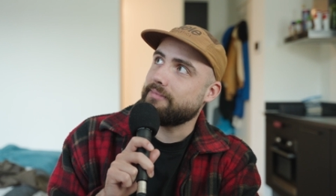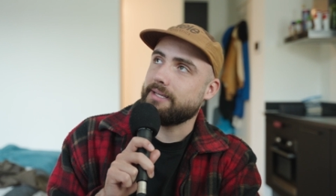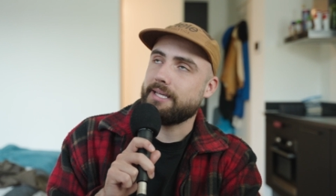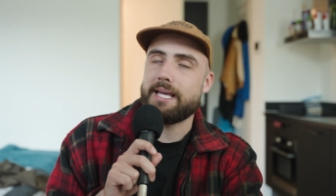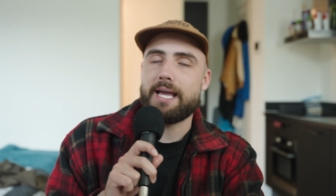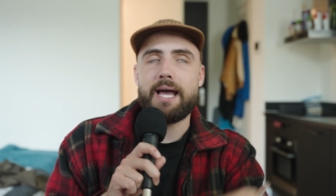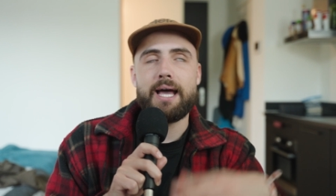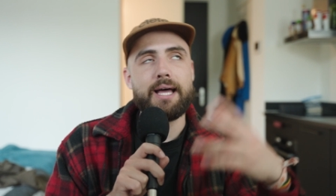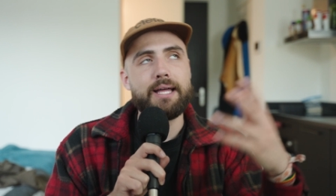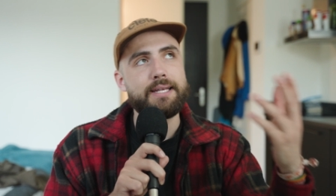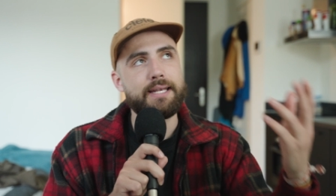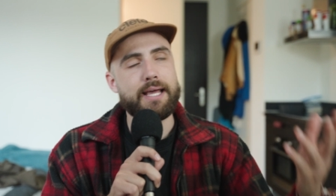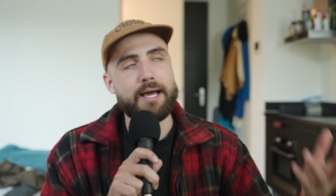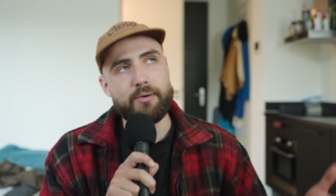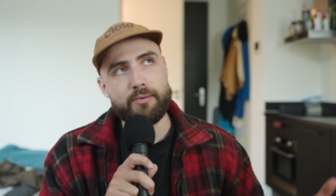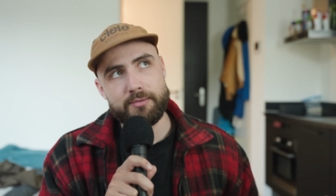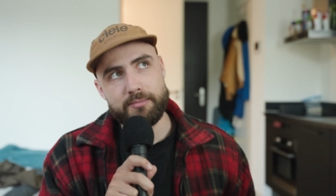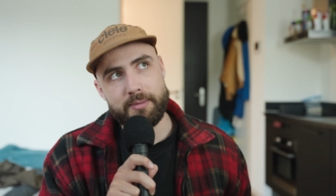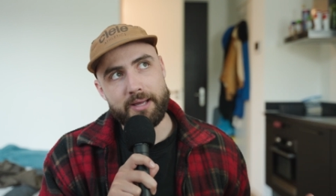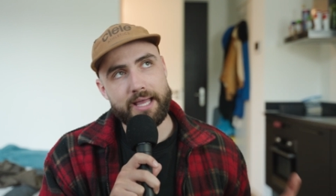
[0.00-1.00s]
yeah,
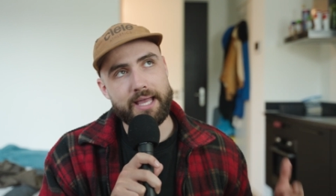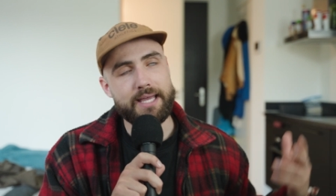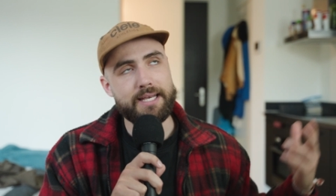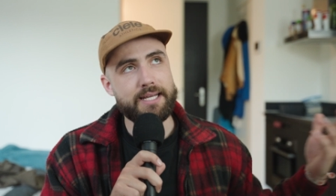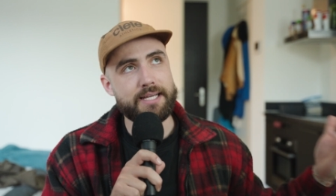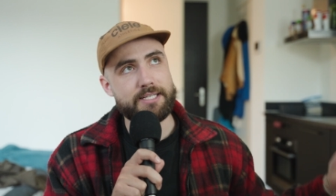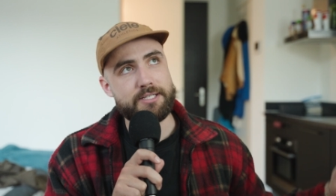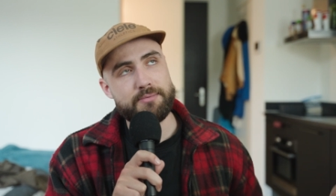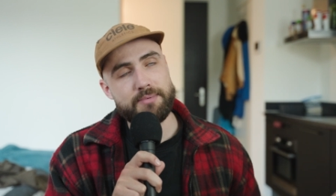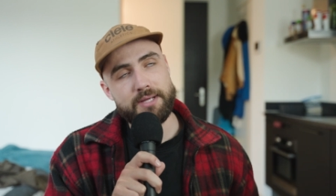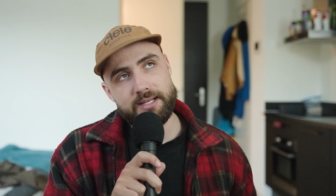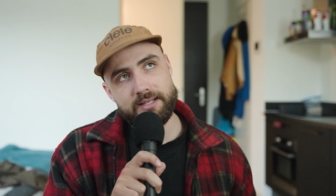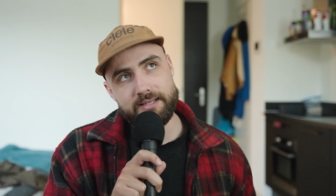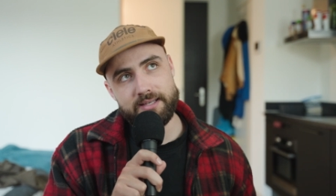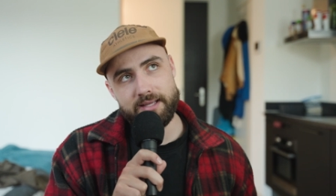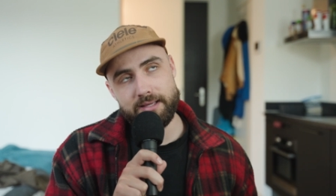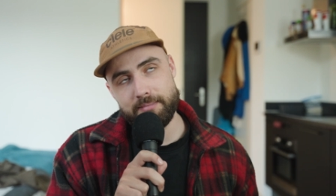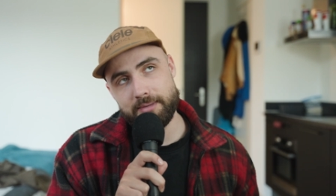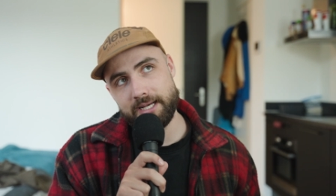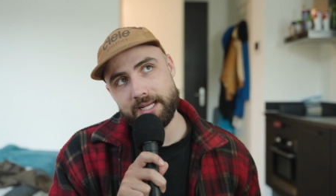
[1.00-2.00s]
now with my
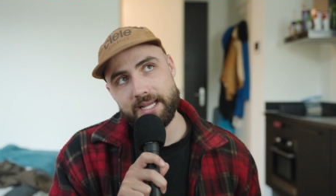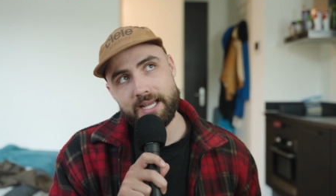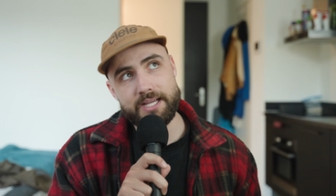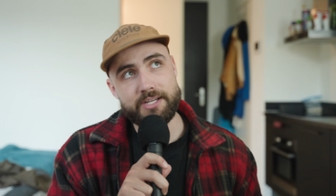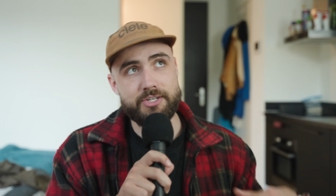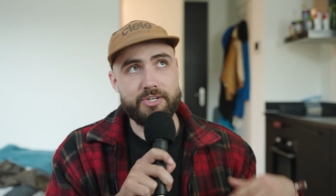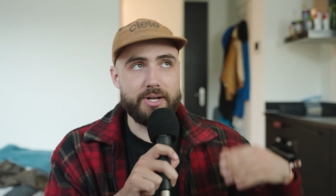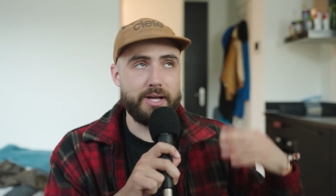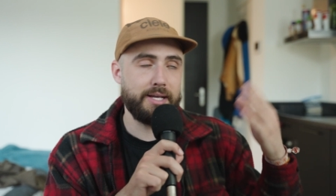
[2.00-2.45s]
ADHD medication,